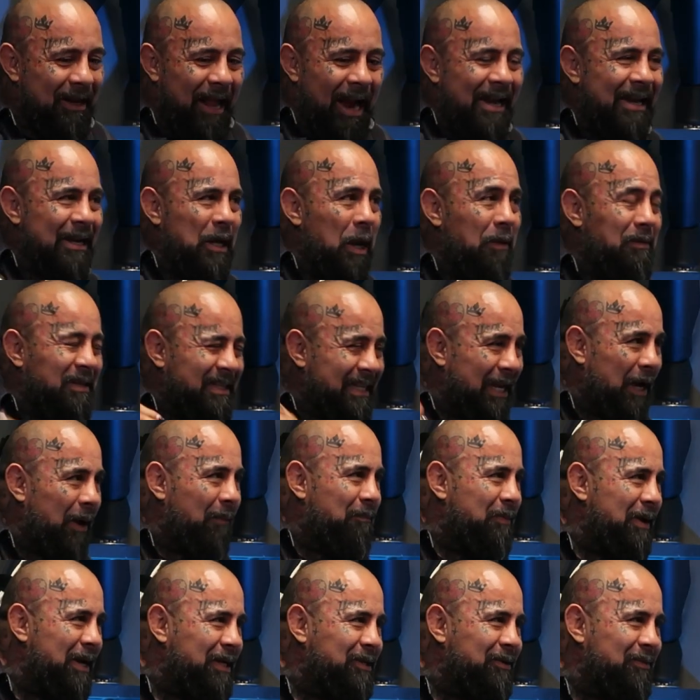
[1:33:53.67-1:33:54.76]
lining up to take a
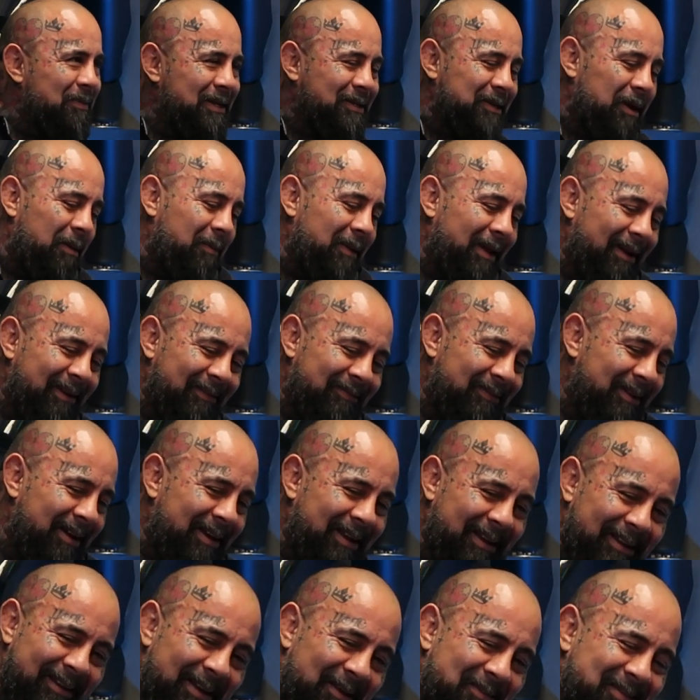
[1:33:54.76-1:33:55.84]
picture of me. So I'm like,
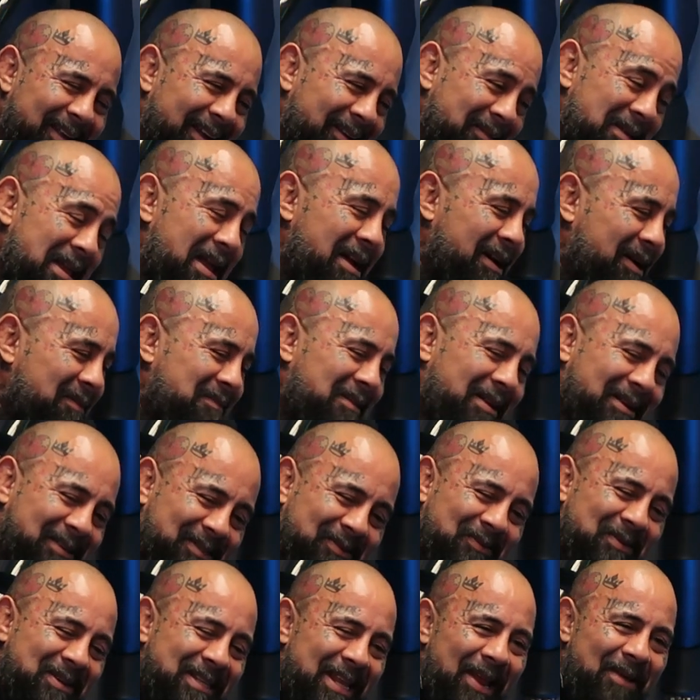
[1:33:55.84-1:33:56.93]
fuck it. And I was like, yeah, come on. So
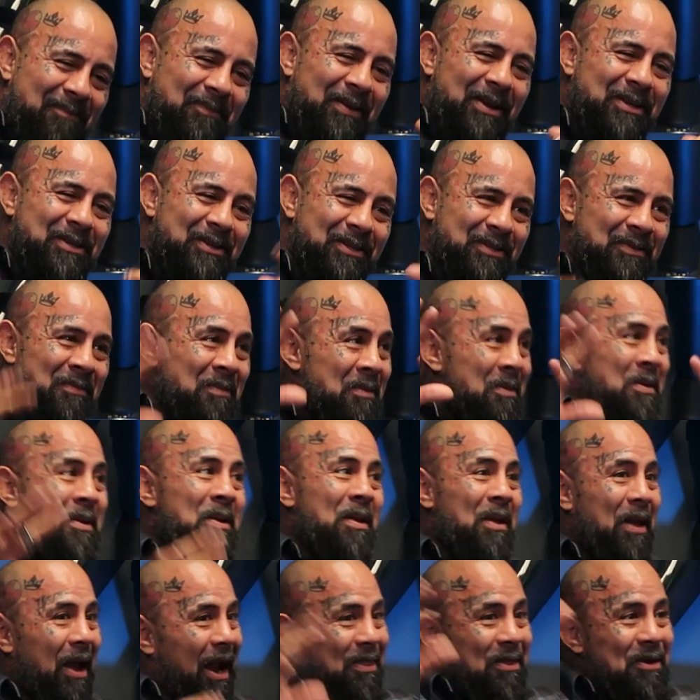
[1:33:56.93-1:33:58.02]
we're taking pictures,
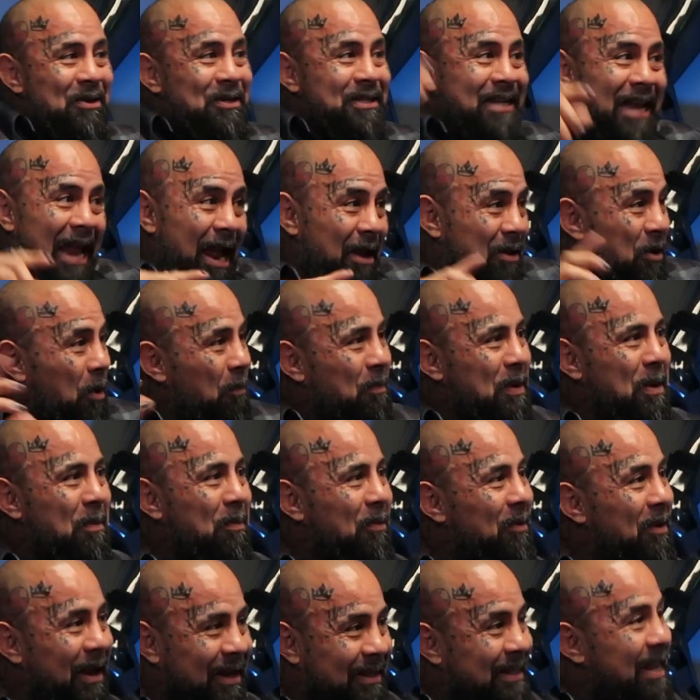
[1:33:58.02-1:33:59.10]
and there's people
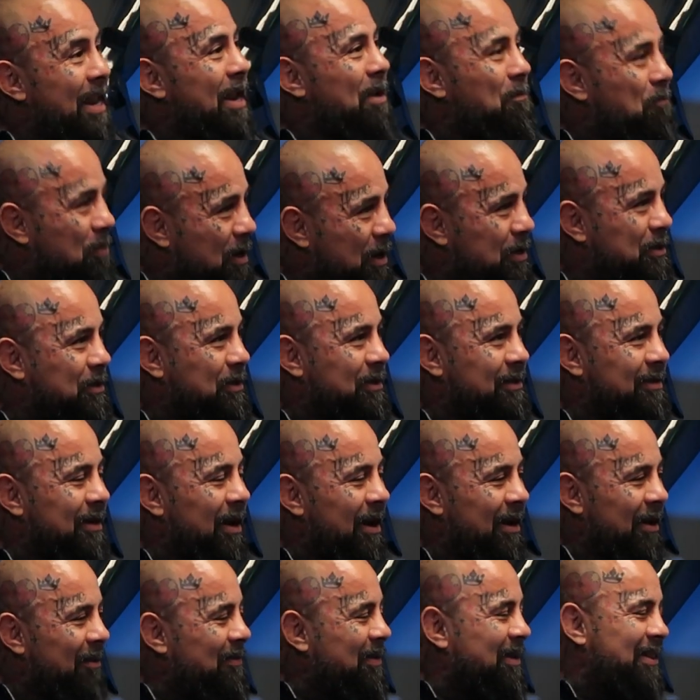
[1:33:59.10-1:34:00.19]
like taking pictures, and
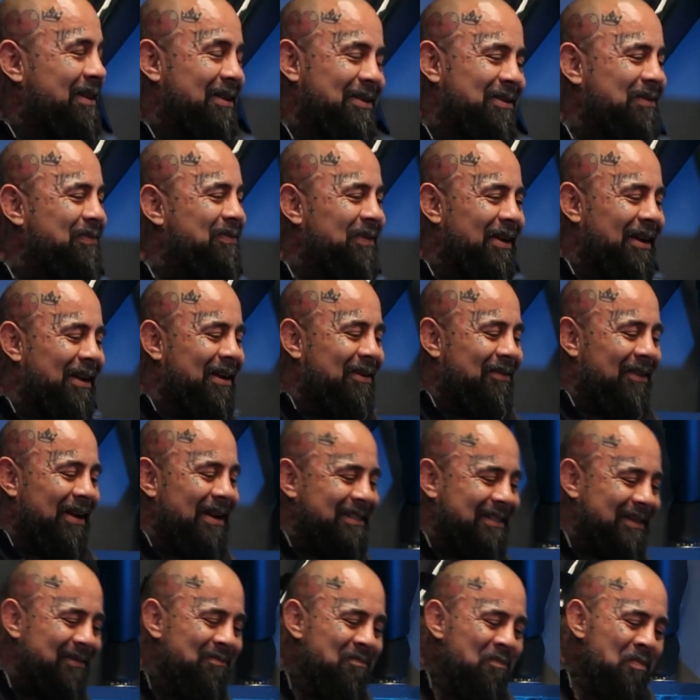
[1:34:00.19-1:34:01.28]
I'm like, this is fucking
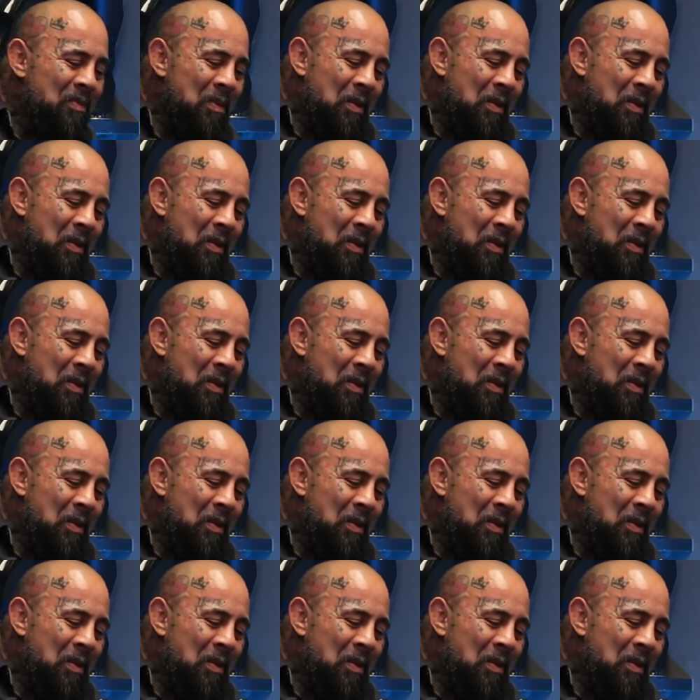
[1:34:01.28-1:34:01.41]
crazy.